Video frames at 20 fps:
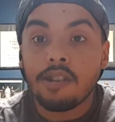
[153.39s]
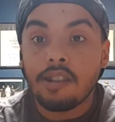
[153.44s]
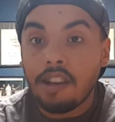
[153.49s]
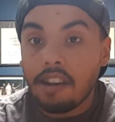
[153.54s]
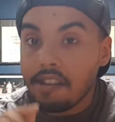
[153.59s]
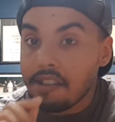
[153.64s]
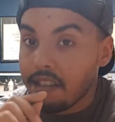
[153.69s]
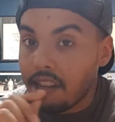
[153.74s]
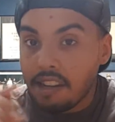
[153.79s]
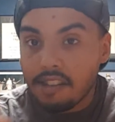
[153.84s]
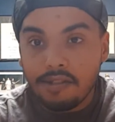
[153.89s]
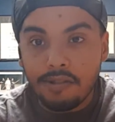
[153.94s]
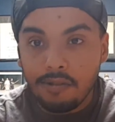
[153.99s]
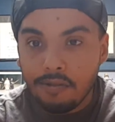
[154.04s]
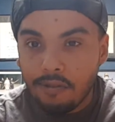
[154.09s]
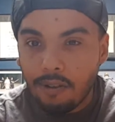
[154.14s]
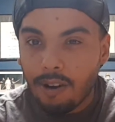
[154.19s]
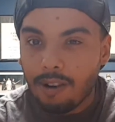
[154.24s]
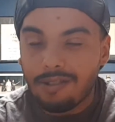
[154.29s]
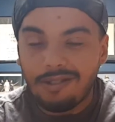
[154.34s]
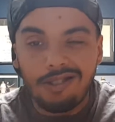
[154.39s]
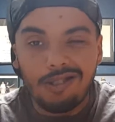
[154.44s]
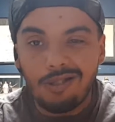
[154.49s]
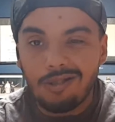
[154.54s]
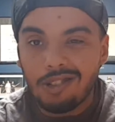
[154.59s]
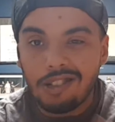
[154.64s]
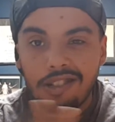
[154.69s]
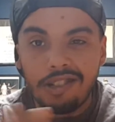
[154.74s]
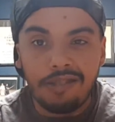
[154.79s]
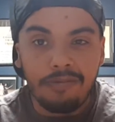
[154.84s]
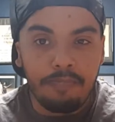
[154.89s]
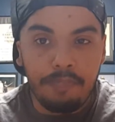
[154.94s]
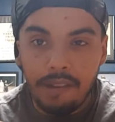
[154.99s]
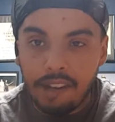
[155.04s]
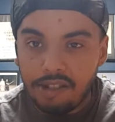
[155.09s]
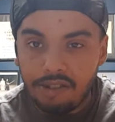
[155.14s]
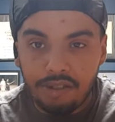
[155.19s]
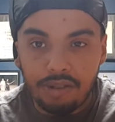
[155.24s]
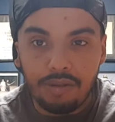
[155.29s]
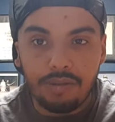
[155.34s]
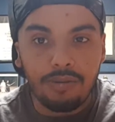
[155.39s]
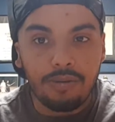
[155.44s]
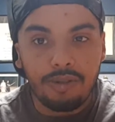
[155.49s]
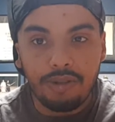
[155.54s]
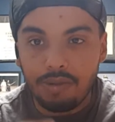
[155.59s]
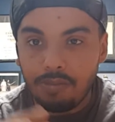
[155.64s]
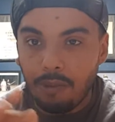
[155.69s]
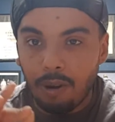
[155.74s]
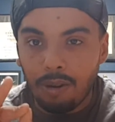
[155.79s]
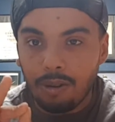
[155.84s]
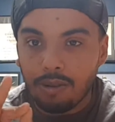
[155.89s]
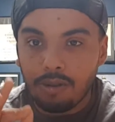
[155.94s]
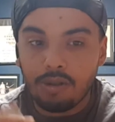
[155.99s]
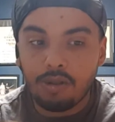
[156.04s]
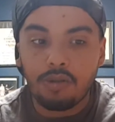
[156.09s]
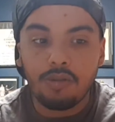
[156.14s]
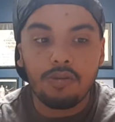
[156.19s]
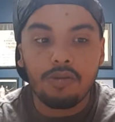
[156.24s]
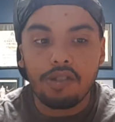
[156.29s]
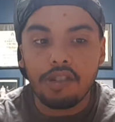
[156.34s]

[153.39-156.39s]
And not too far. You don't need big screws, small little screws.